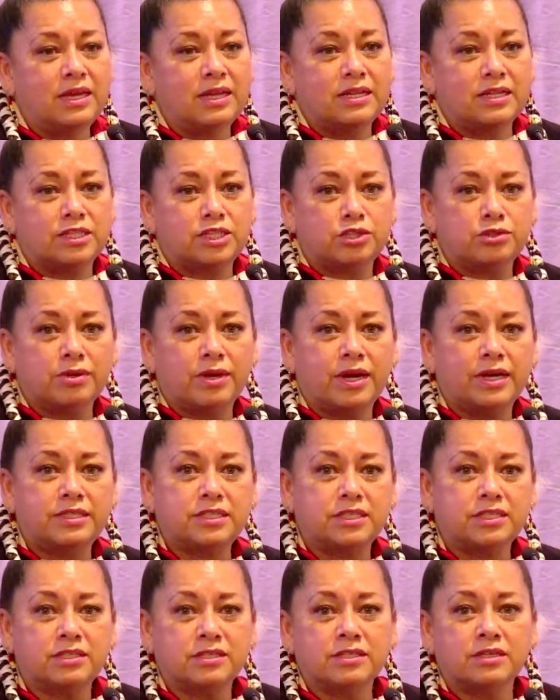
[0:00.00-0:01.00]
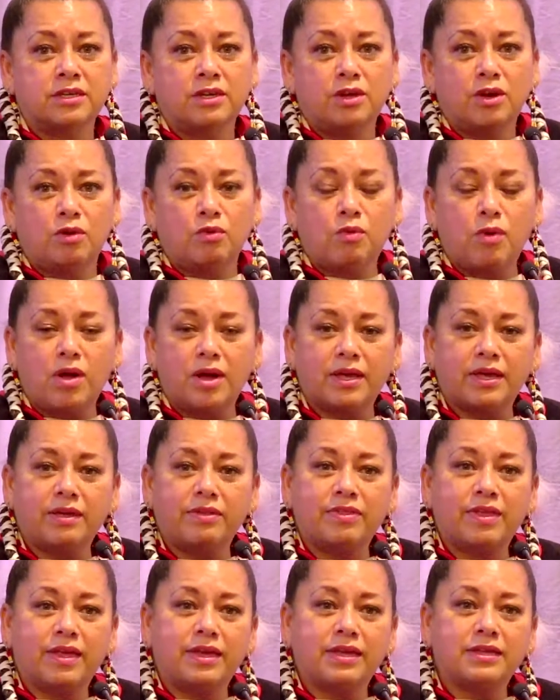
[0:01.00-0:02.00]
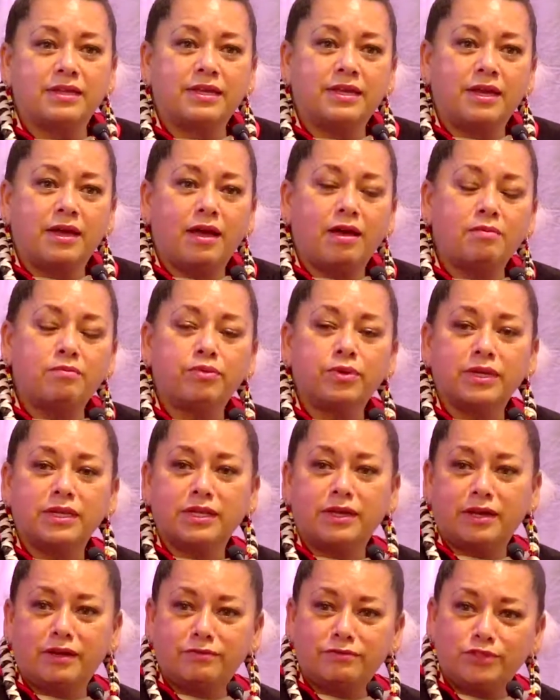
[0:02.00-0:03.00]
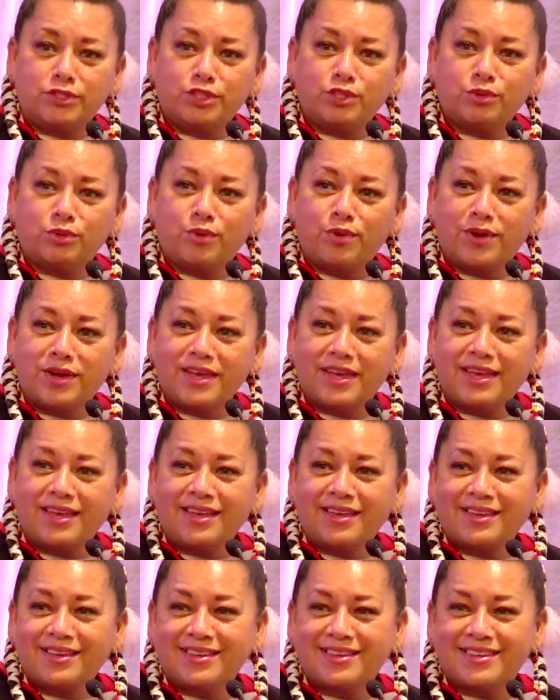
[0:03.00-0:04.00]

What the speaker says: Let's try to walk in that umbrella of joy